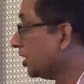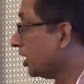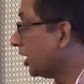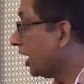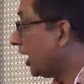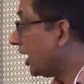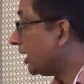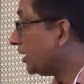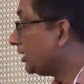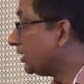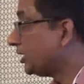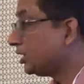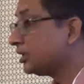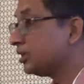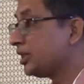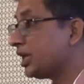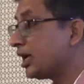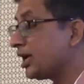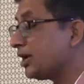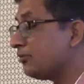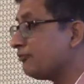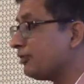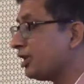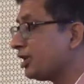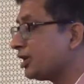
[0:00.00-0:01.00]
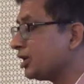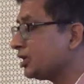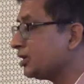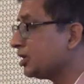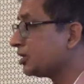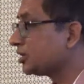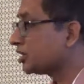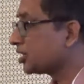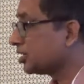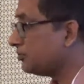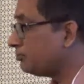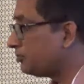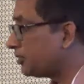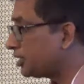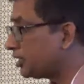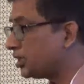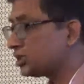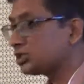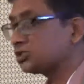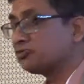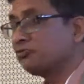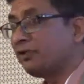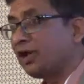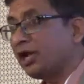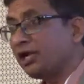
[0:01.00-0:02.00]
and they have added a
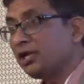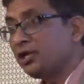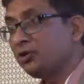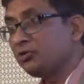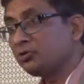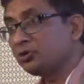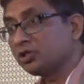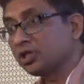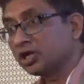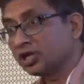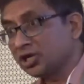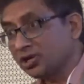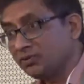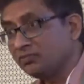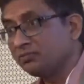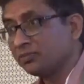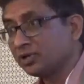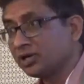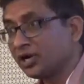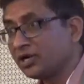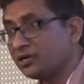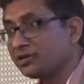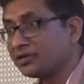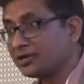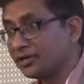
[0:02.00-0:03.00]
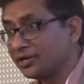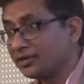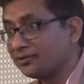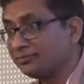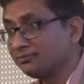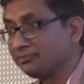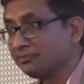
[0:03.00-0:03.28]
tremendous value to the country,